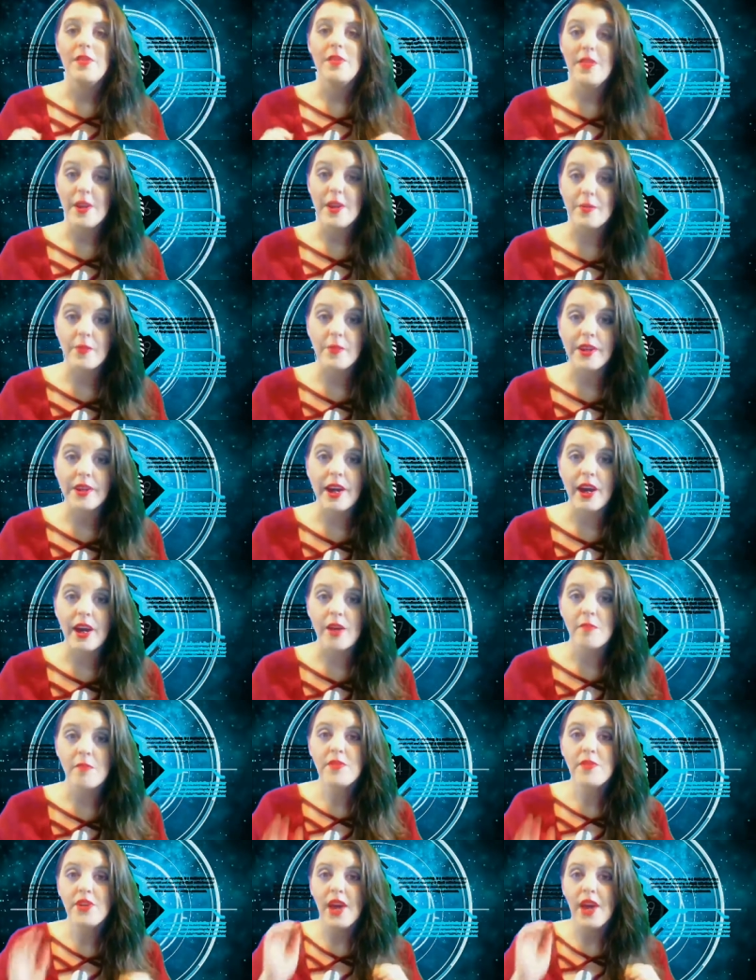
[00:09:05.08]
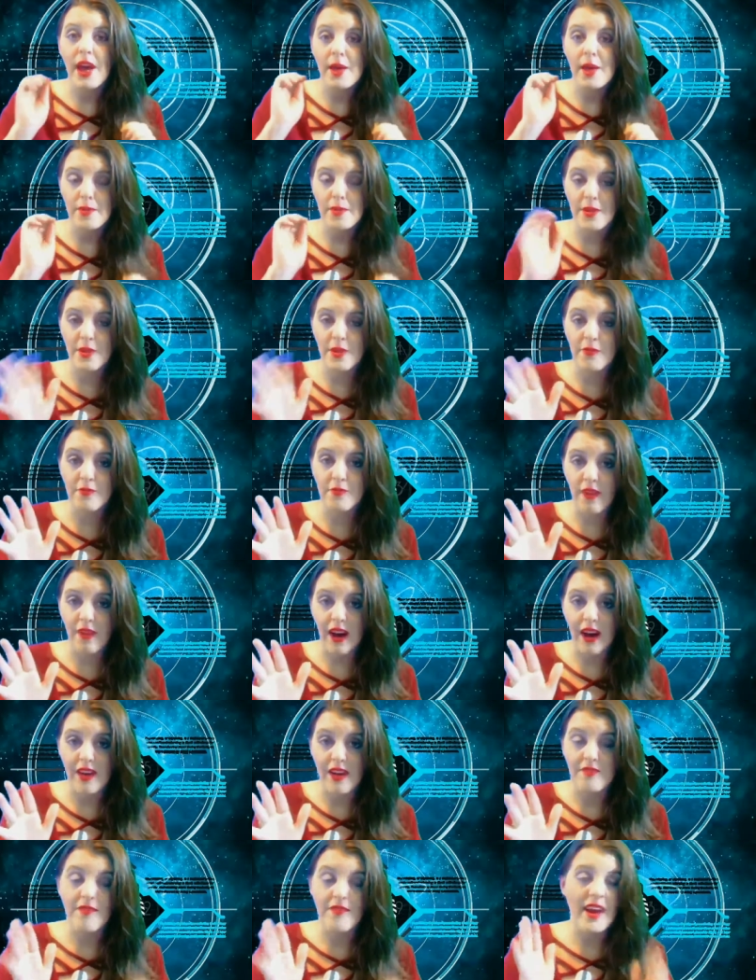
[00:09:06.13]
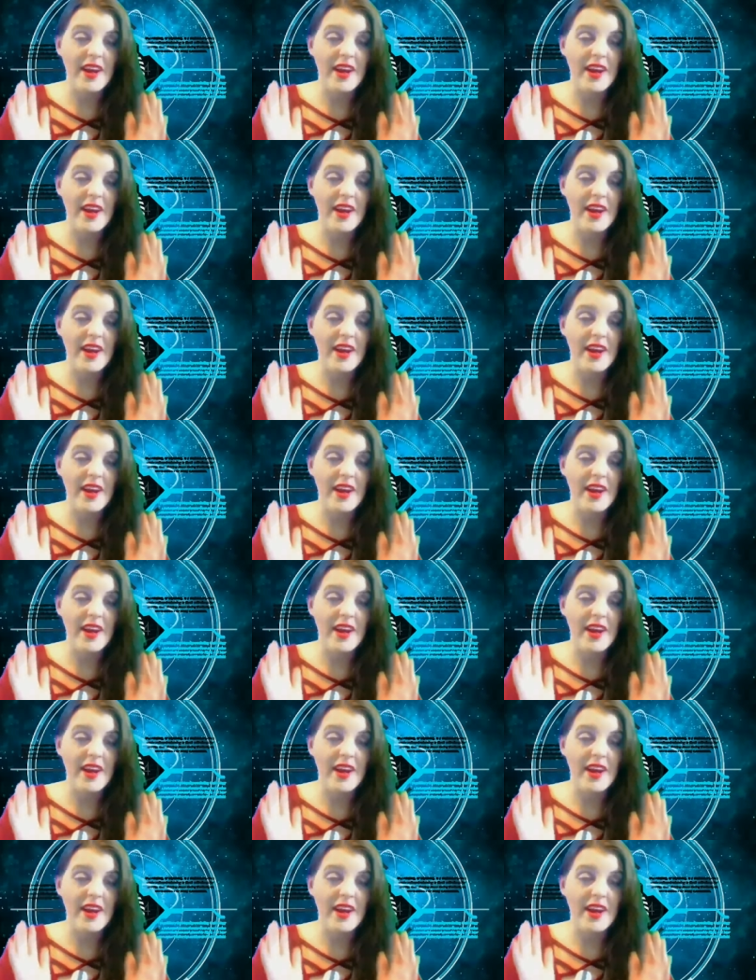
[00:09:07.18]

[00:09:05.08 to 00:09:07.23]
Then we come to episode 5,